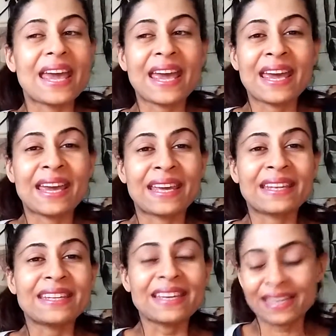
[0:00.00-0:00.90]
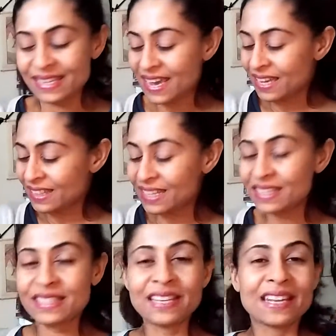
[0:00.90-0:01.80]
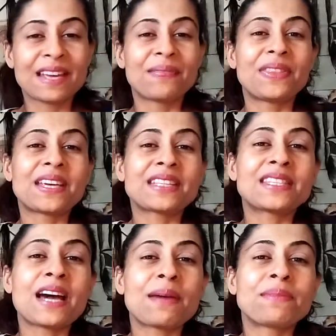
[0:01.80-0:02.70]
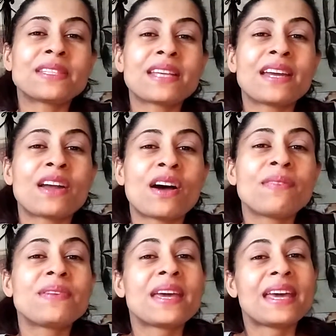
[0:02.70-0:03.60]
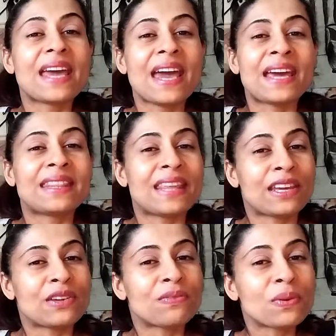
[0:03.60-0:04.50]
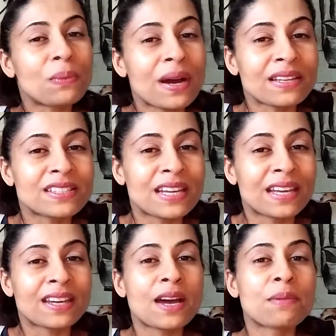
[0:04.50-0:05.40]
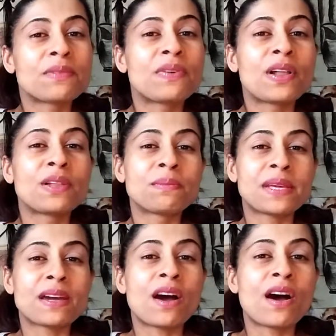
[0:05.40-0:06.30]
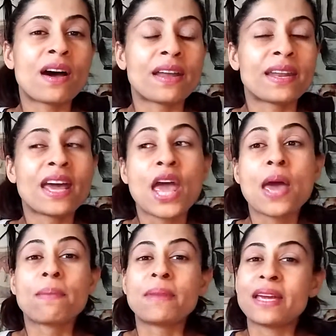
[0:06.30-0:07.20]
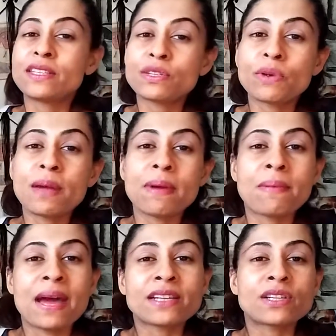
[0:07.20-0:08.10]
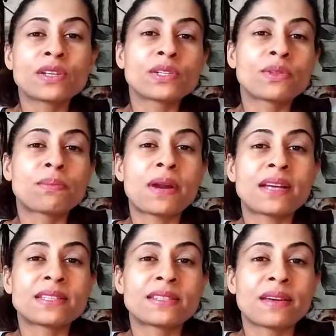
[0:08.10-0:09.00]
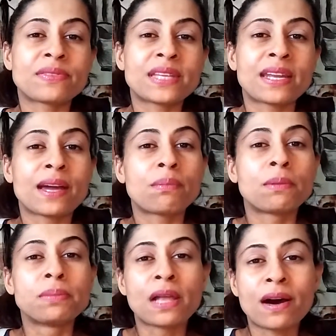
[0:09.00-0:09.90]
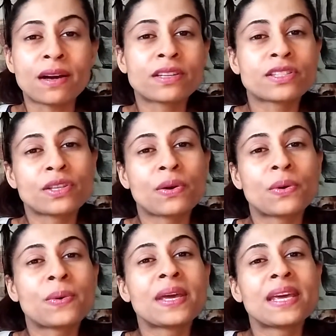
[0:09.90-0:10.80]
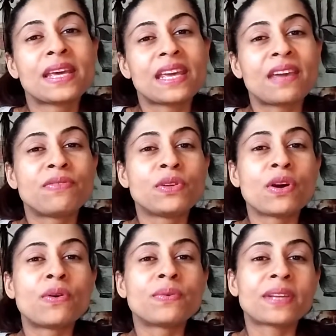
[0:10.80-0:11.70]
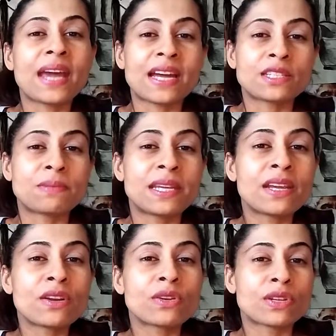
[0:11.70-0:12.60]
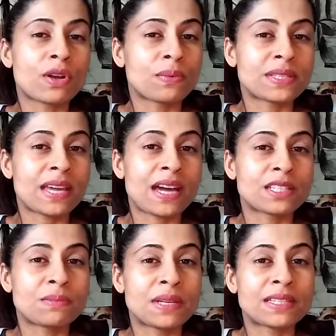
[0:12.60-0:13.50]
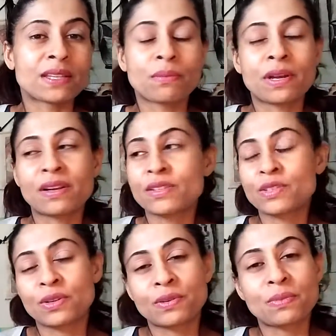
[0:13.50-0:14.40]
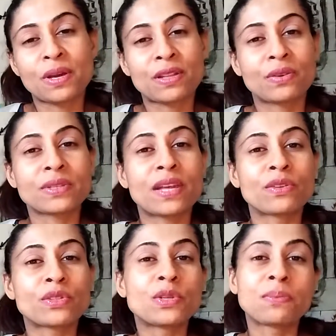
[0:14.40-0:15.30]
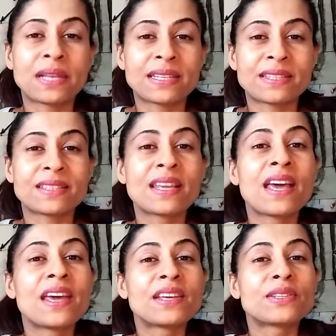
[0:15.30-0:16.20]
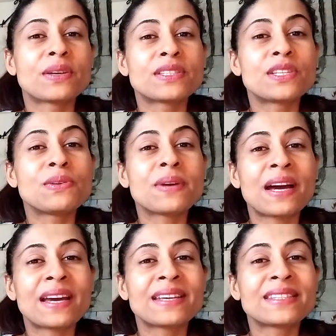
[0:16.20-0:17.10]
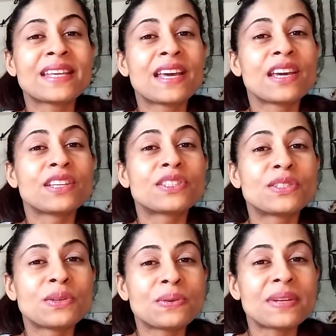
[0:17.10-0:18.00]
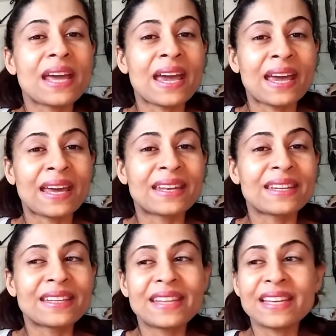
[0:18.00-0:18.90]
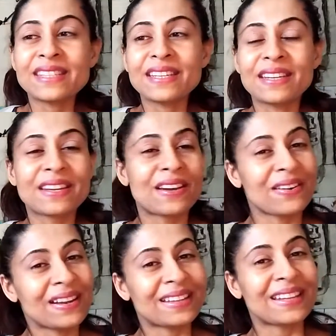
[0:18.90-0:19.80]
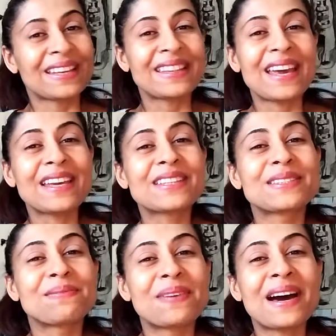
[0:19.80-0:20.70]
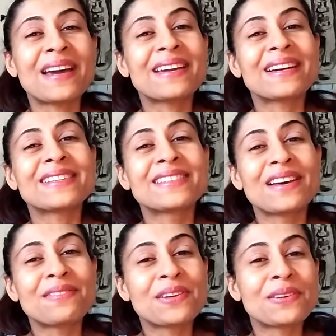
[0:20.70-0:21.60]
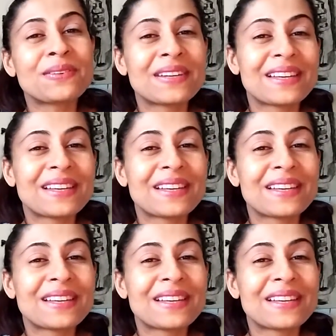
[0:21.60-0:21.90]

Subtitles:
And yeah, that's it. I think it's time to sign off. And thank you for watching. Come and follow me on my Instagram. I'm actually also in the process of setting up a blog, so if you don't catch me here, you can always catch me somewhere else or in one of those other two places. So I'll see you guys soon, and that's it. All right, thanks. Bye, guys. Love you.